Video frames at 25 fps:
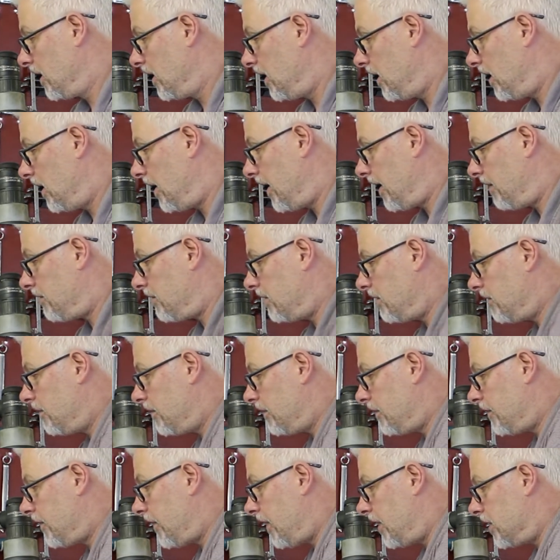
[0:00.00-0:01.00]
I
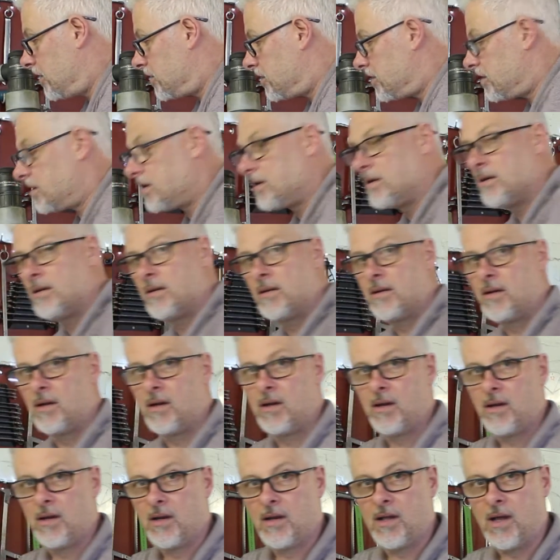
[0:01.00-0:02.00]
haven't finished
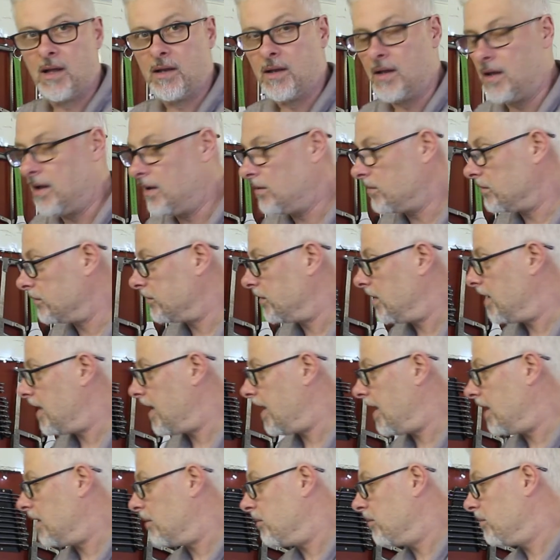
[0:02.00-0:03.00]
cutting the holes in the
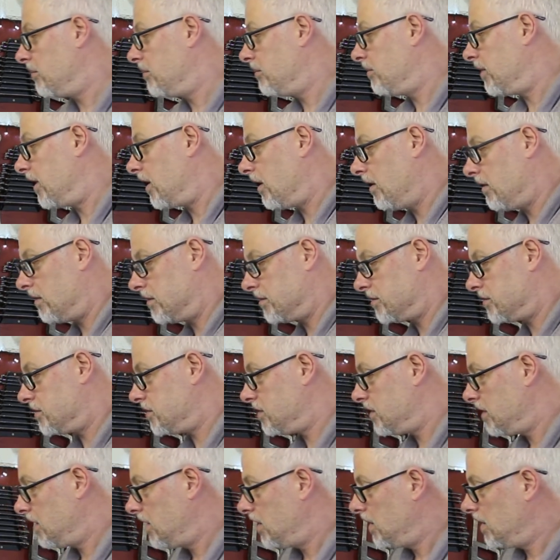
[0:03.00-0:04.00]
end because